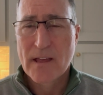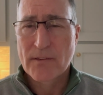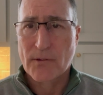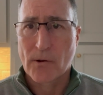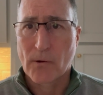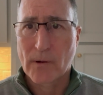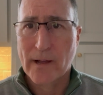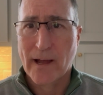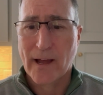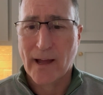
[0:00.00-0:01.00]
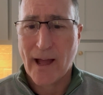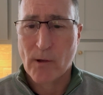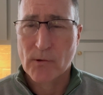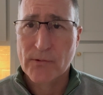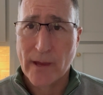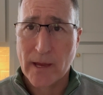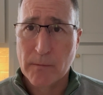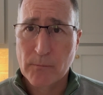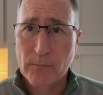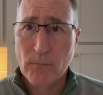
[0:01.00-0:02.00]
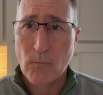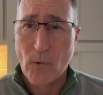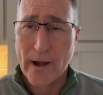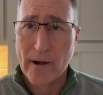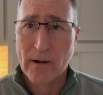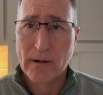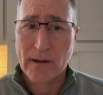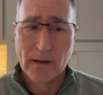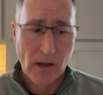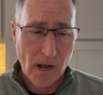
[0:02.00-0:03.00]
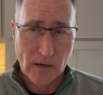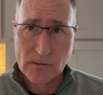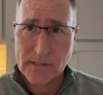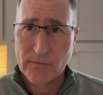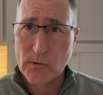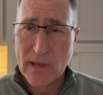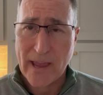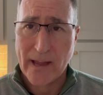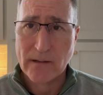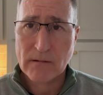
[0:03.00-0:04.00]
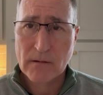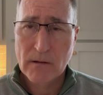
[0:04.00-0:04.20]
So I will say wear goggles if you can.